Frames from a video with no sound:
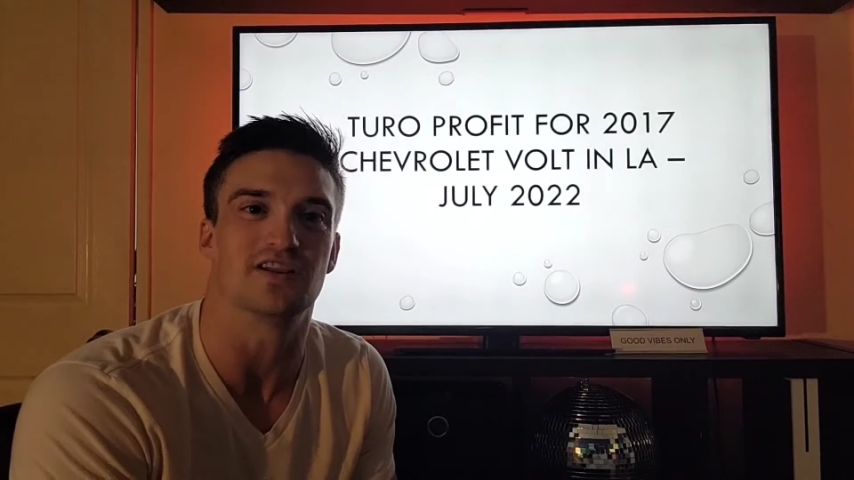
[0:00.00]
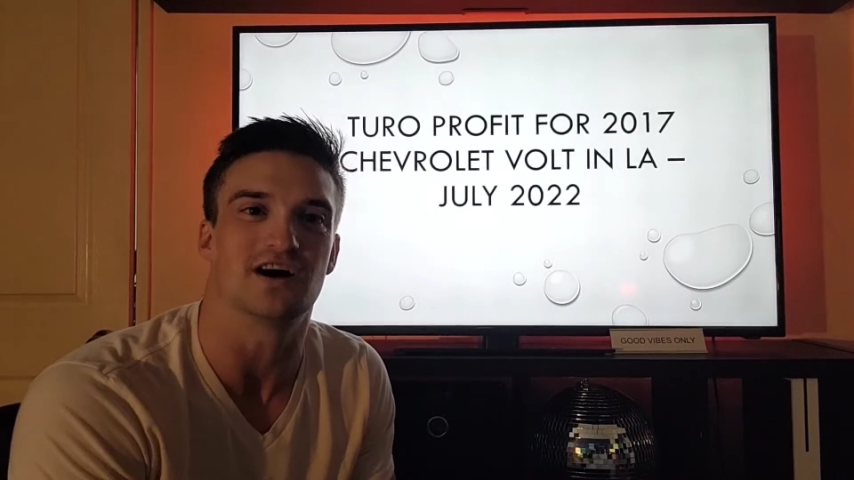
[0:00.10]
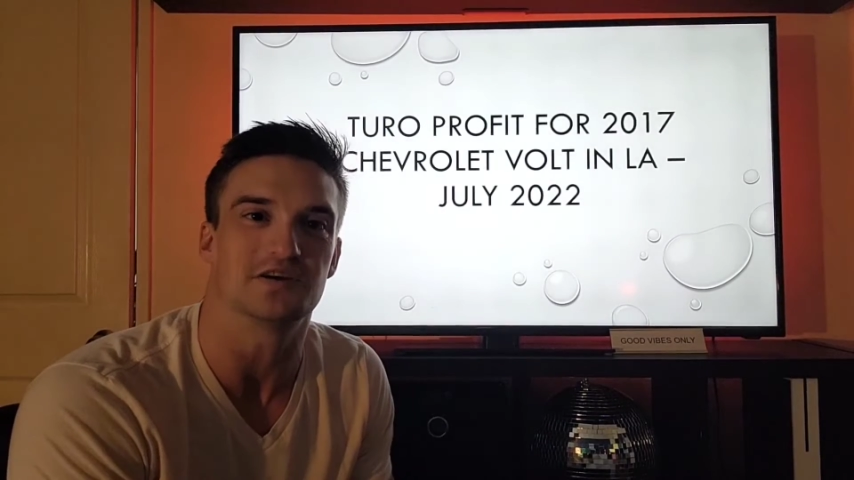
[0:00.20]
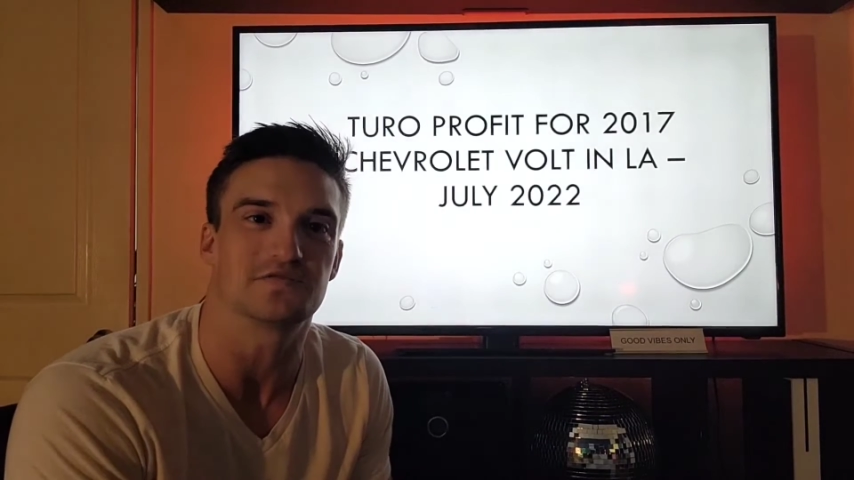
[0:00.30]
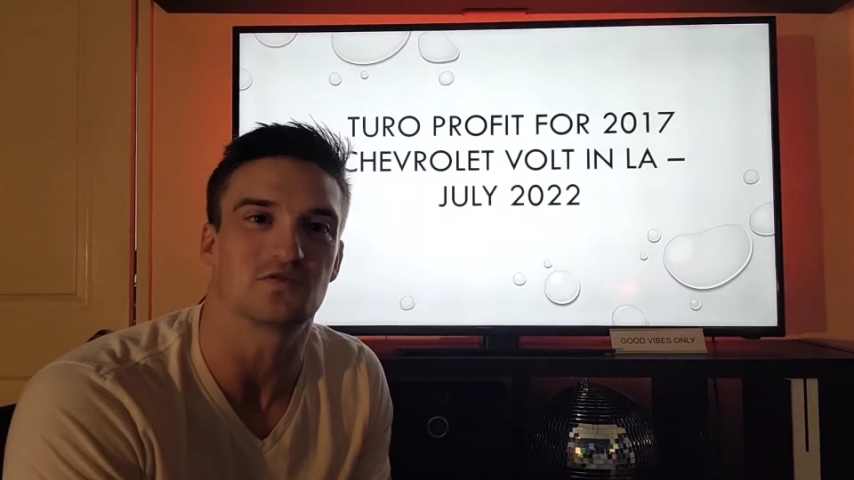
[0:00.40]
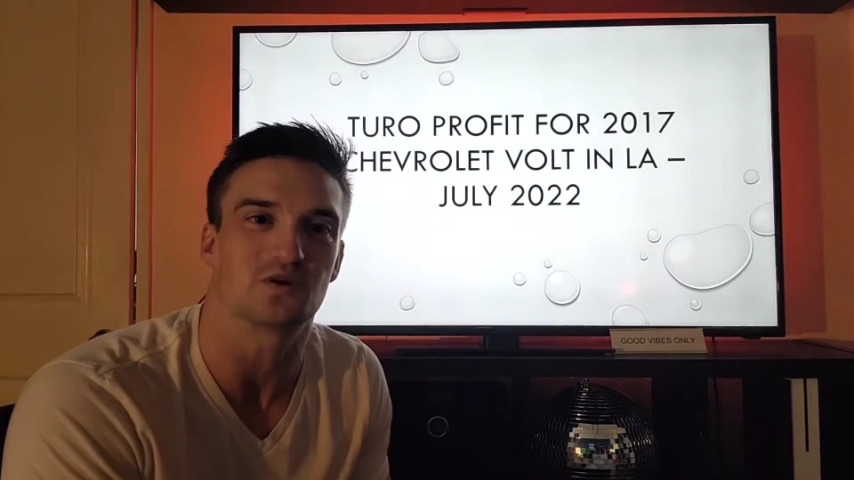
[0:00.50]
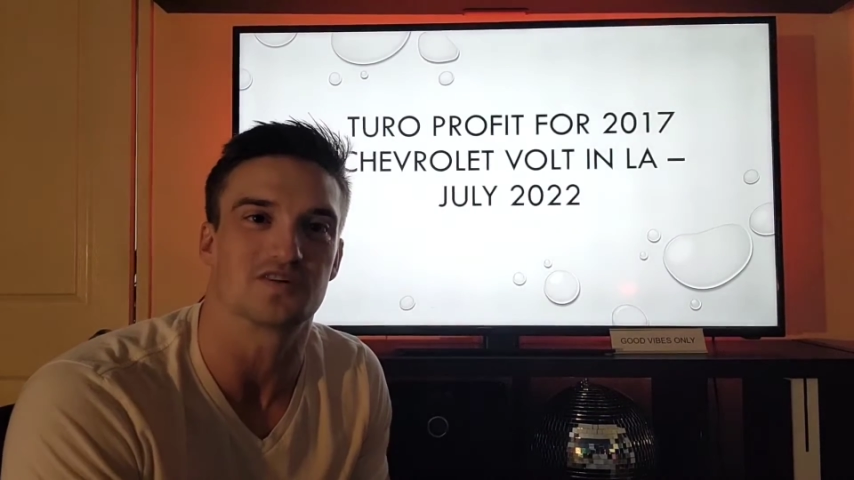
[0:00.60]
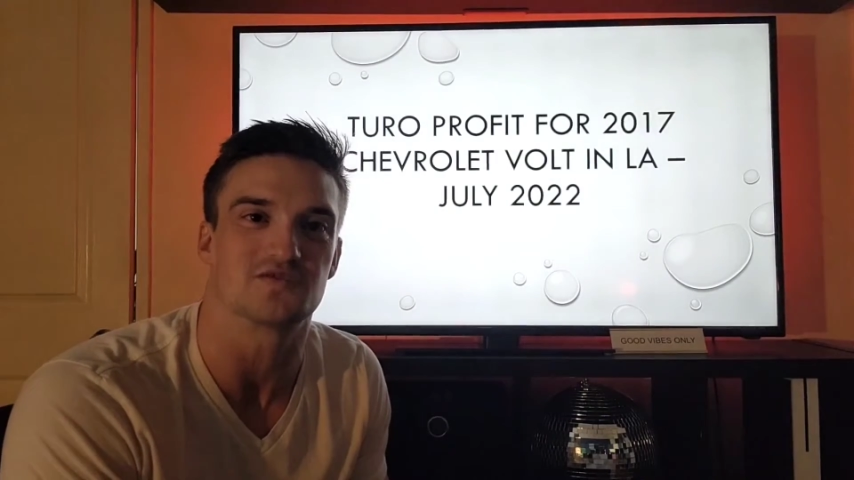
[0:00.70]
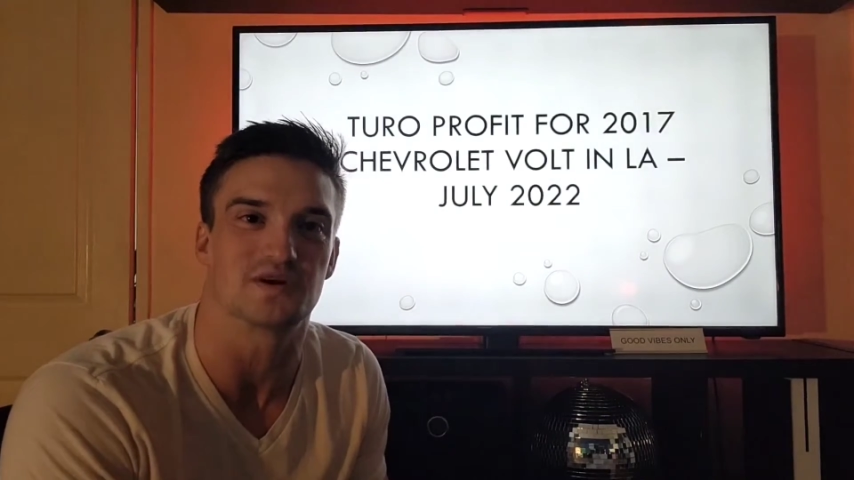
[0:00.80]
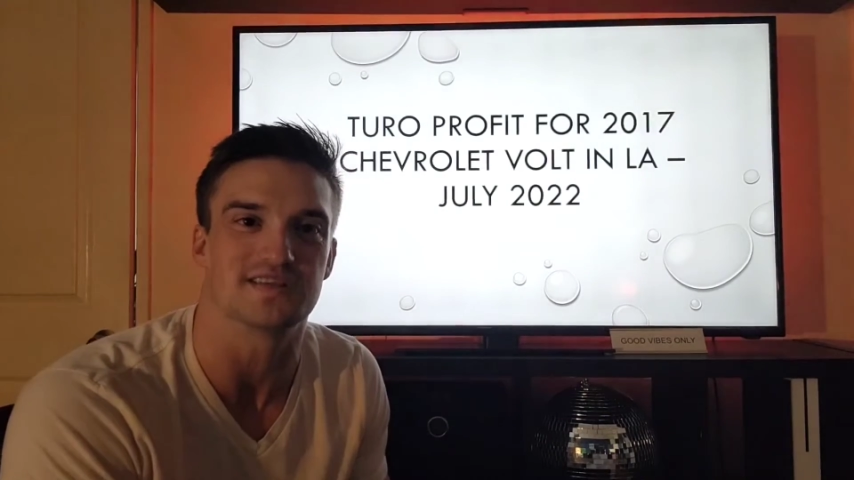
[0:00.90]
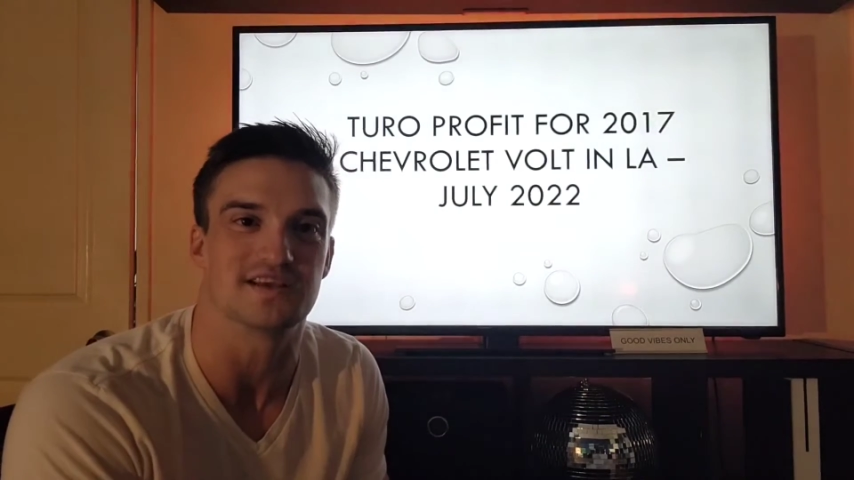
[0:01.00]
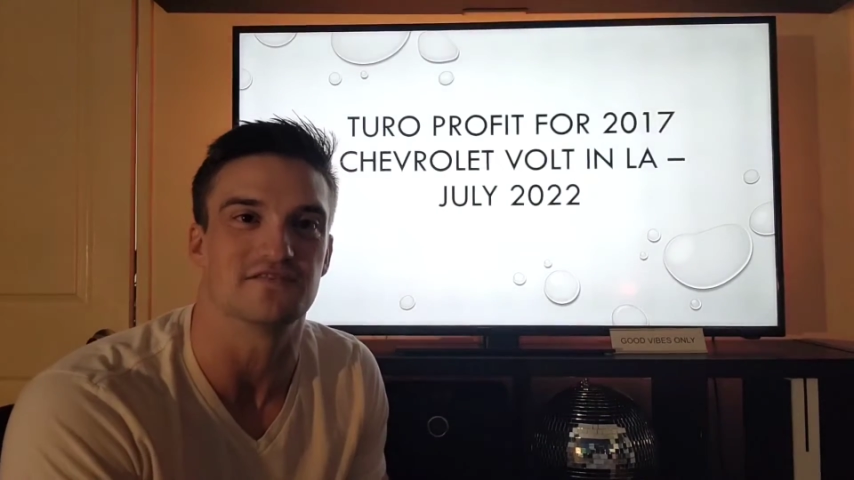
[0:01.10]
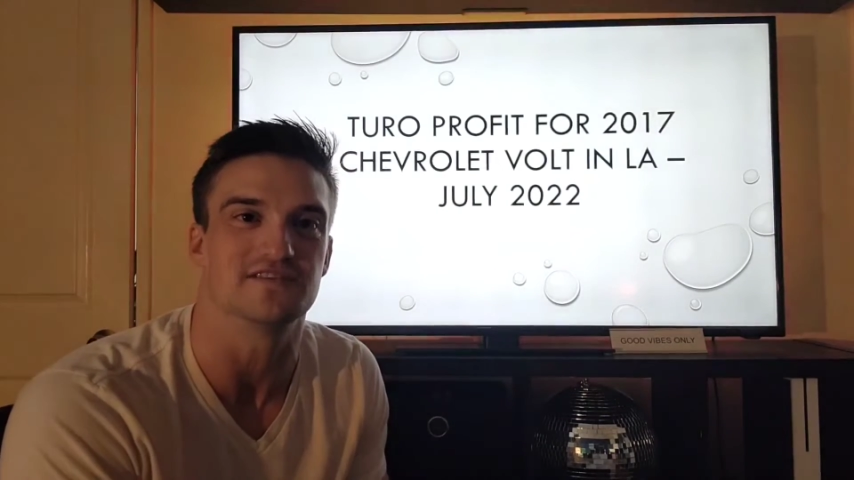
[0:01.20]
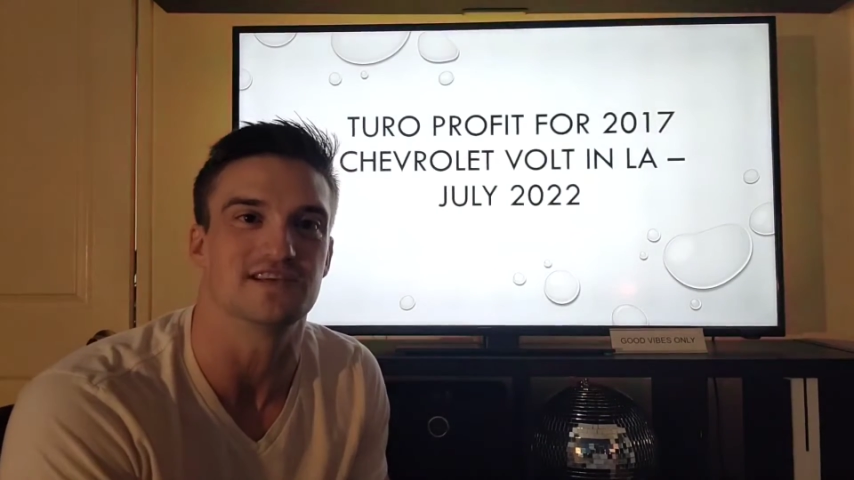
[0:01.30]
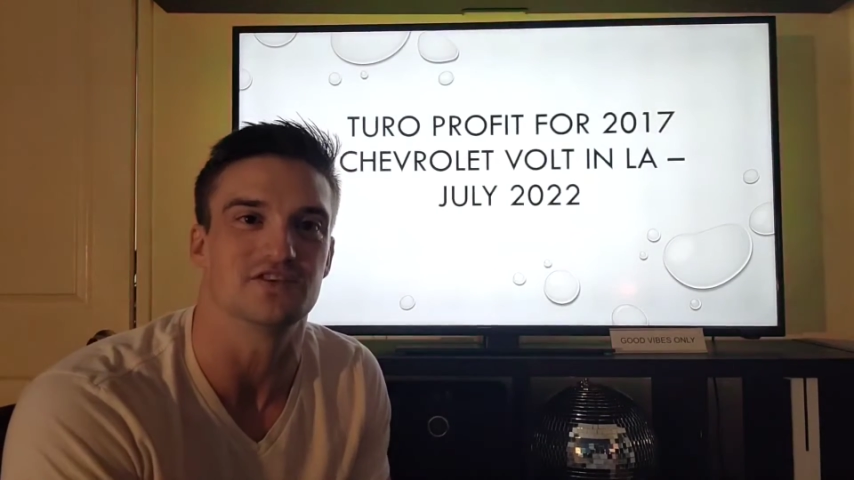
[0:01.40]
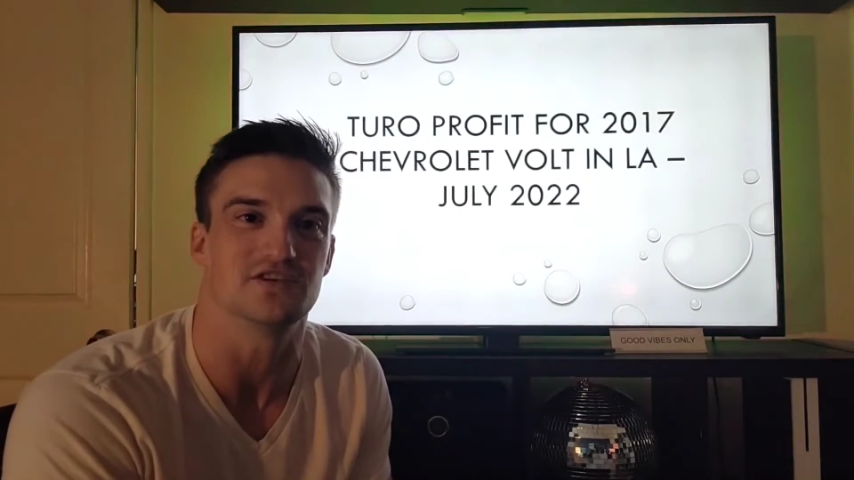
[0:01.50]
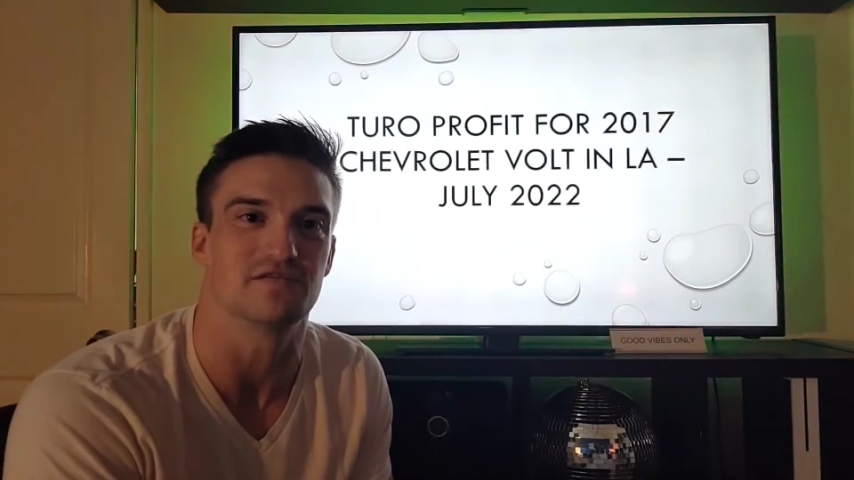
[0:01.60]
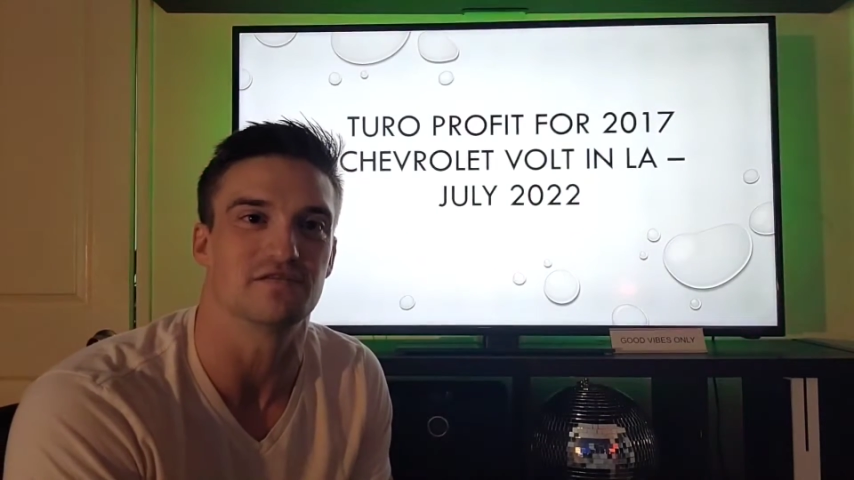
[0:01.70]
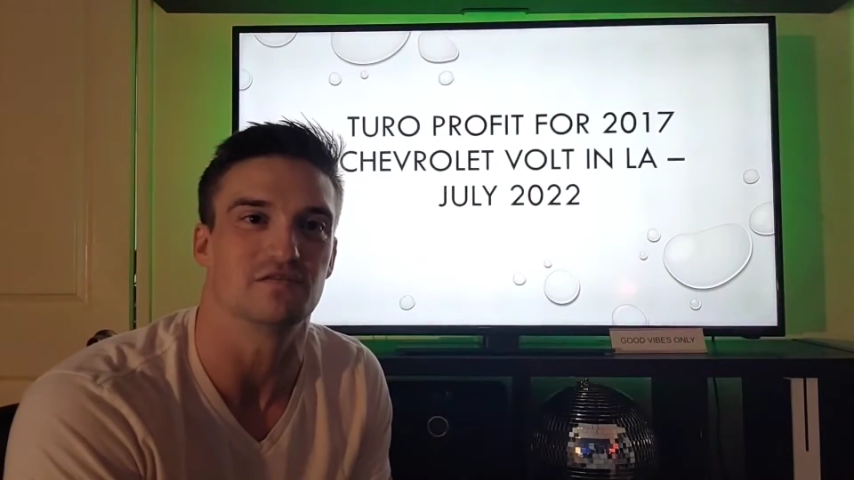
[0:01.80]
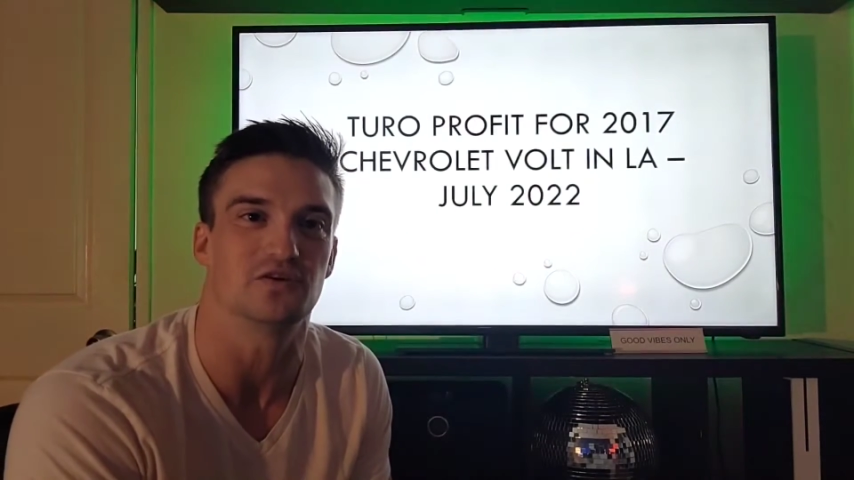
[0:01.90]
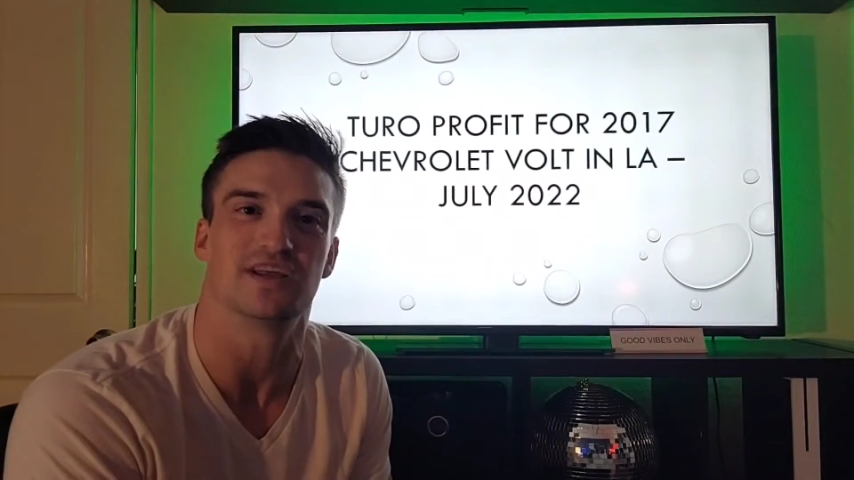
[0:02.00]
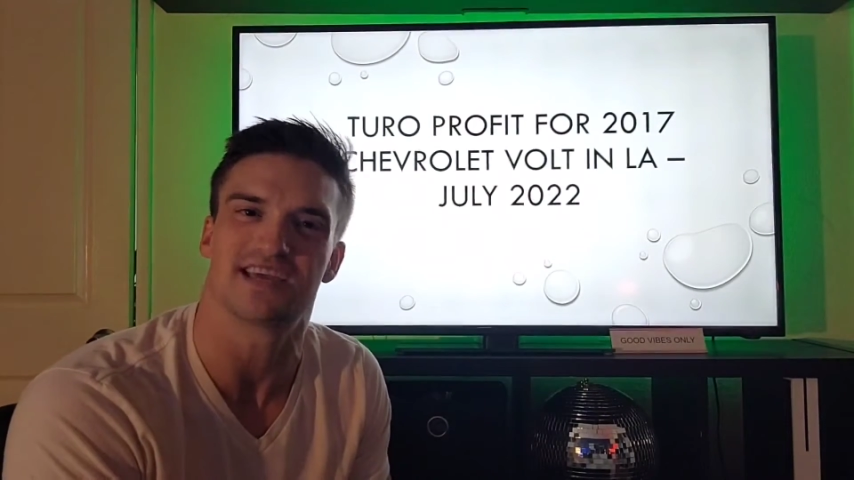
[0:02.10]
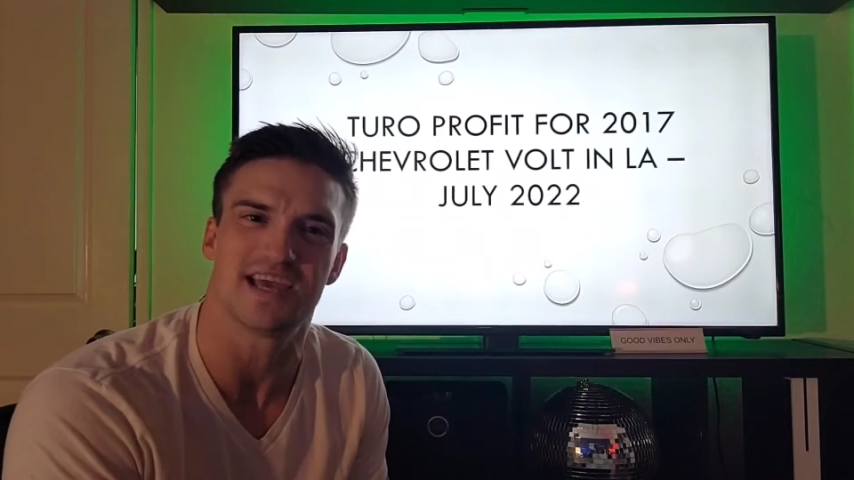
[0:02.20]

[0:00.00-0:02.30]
and loss for 2017 Chevy Volt.